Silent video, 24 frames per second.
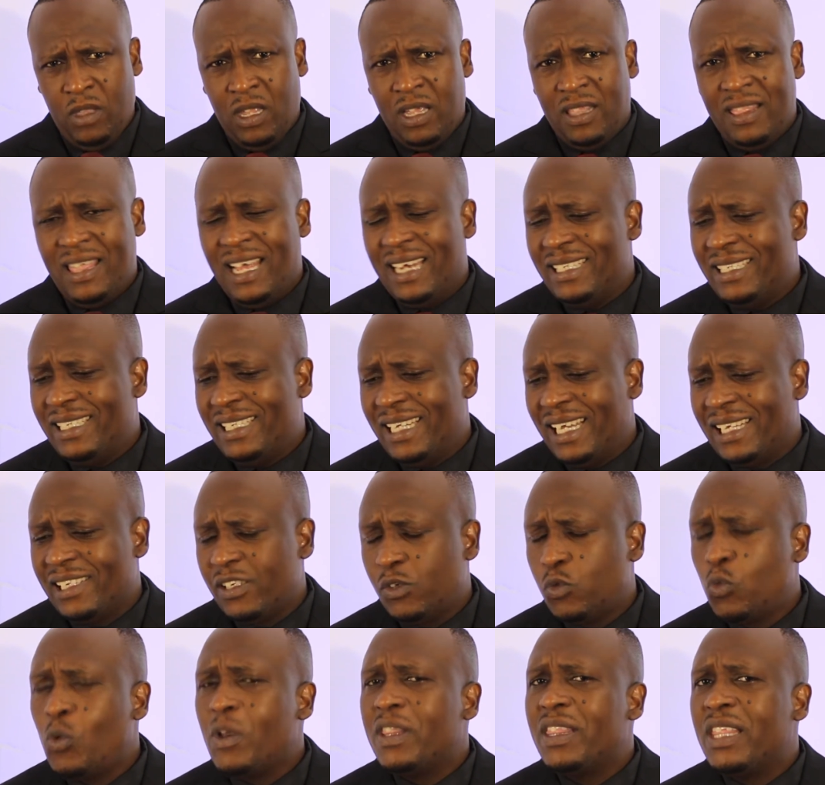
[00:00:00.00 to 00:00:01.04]
than
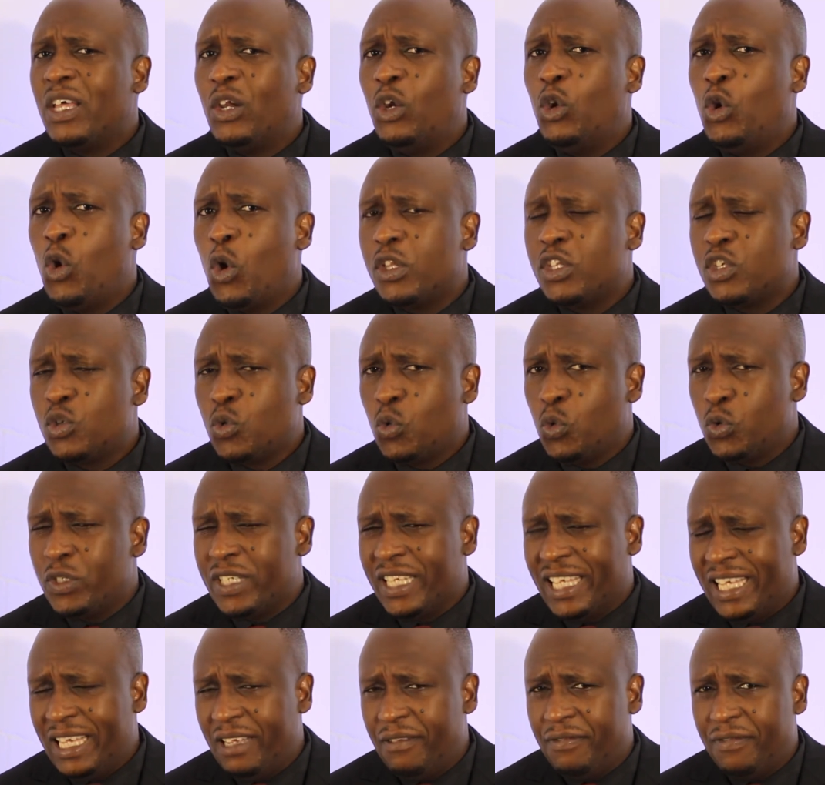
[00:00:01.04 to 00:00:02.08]
just what the Lord
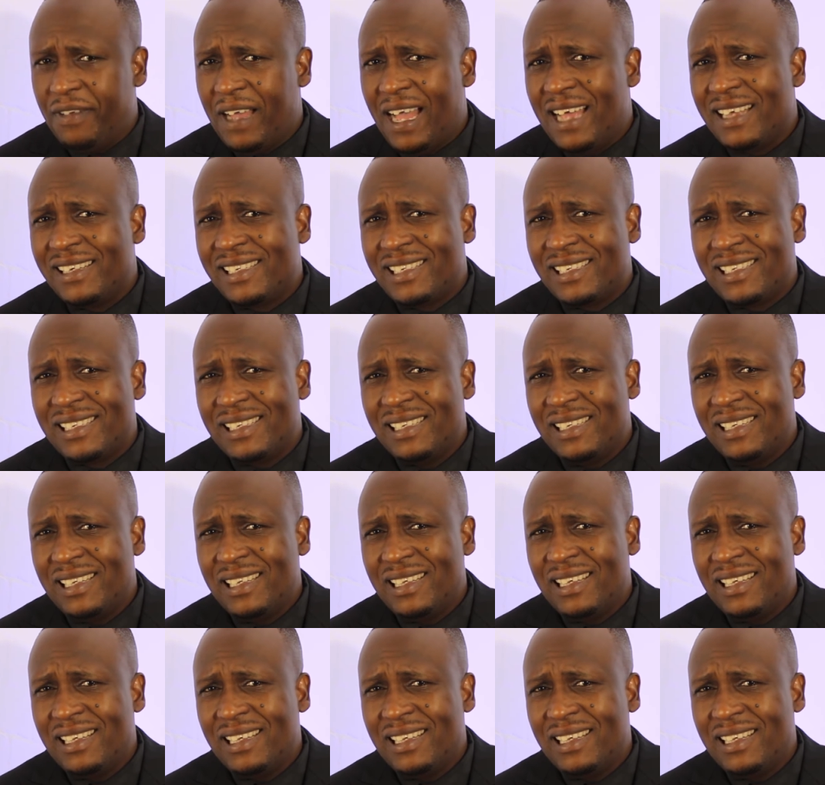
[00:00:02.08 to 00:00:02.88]
could give us.